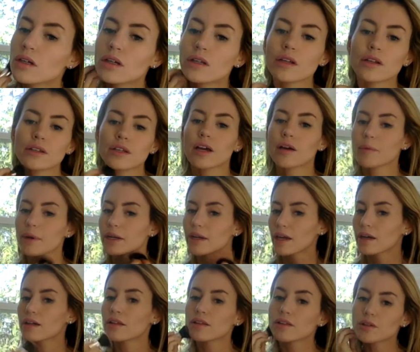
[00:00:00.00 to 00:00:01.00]
And down my
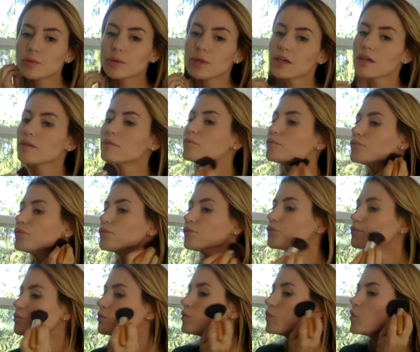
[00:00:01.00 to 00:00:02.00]
neck a little bit,
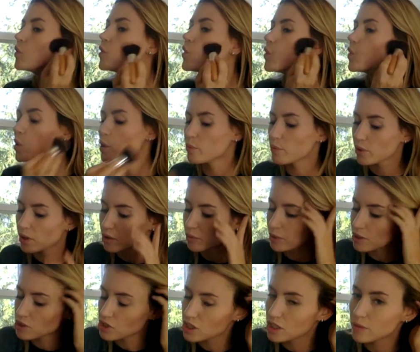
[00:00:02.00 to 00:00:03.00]
under
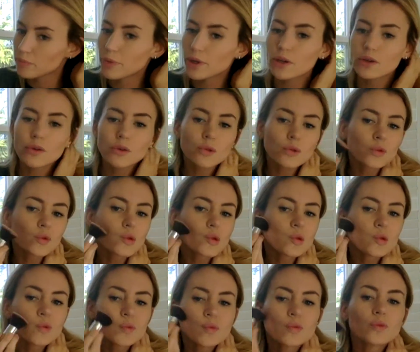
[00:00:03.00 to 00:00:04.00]
my
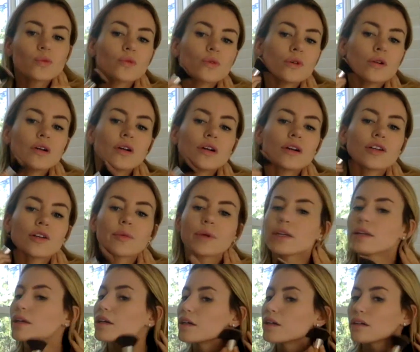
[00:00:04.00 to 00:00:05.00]
cheekbones, under my
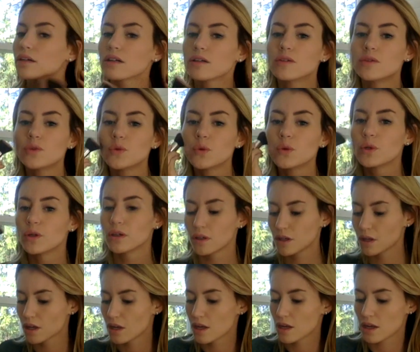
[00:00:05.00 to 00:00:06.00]
neck,
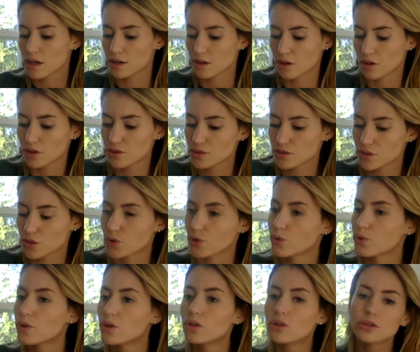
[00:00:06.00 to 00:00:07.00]
and
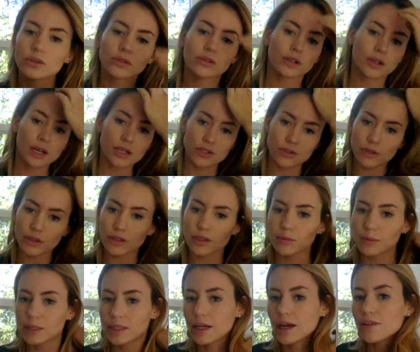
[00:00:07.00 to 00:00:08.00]
also I do a
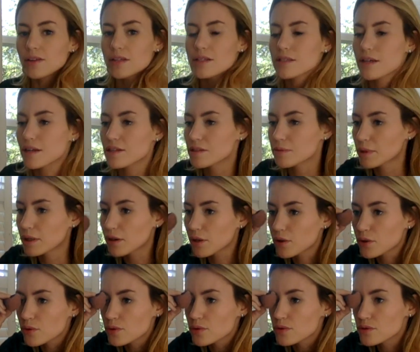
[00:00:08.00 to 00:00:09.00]
little bit down the sides of my
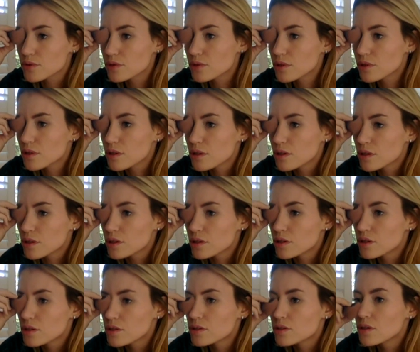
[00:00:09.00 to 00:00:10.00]
nose.
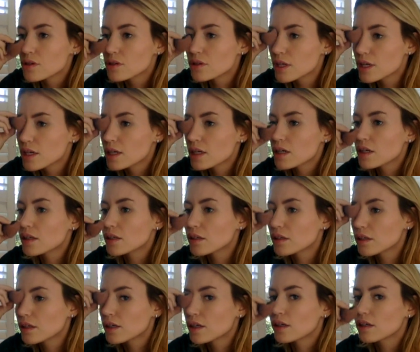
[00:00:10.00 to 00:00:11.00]
So take it
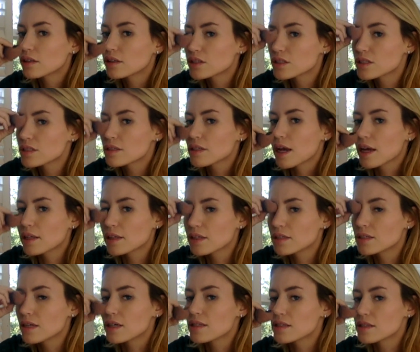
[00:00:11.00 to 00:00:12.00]
in here, just lightly
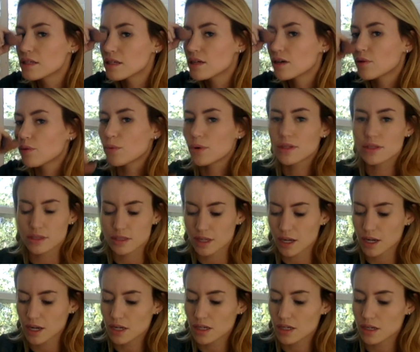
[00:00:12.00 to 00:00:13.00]
dusting on one
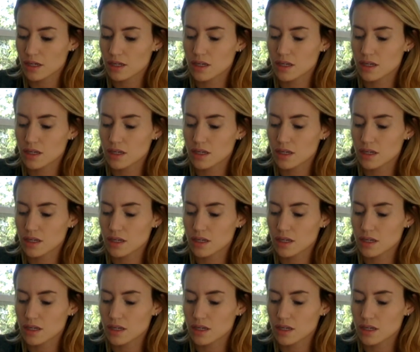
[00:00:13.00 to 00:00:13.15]
side,